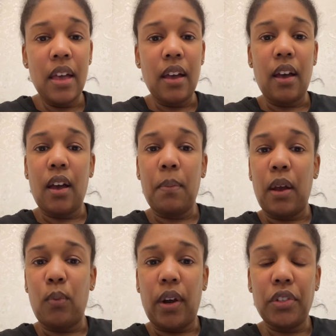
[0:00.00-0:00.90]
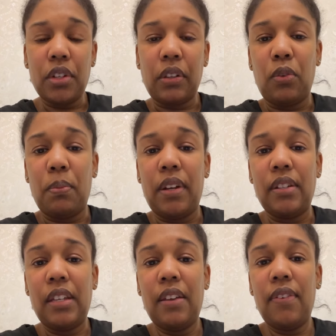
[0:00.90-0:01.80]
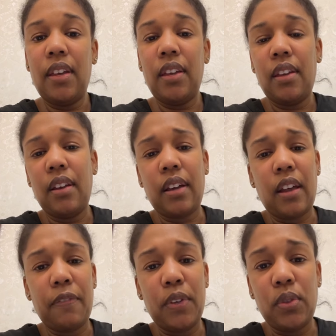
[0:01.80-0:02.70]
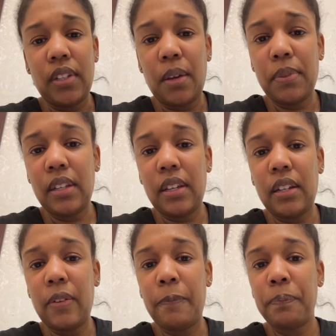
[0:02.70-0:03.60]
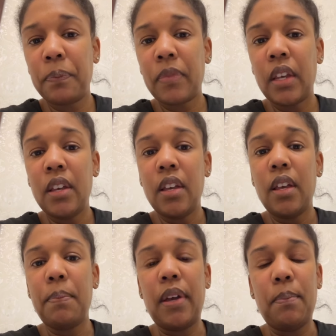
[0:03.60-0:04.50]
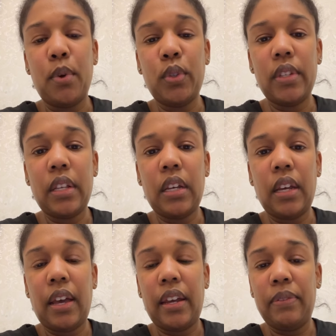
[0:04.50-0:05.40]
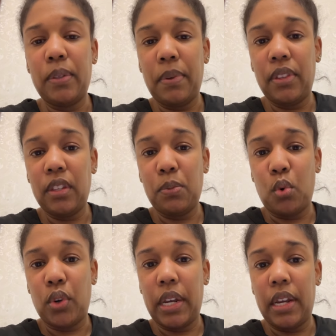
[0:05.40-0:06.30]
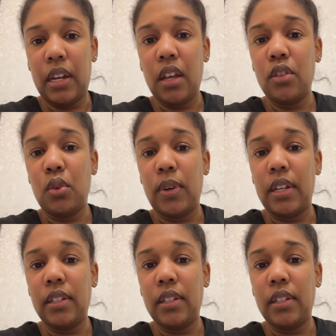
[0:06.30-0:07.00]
Um, I watched a little bit of TV, got a few steps in, but mostly I have spent this morning doing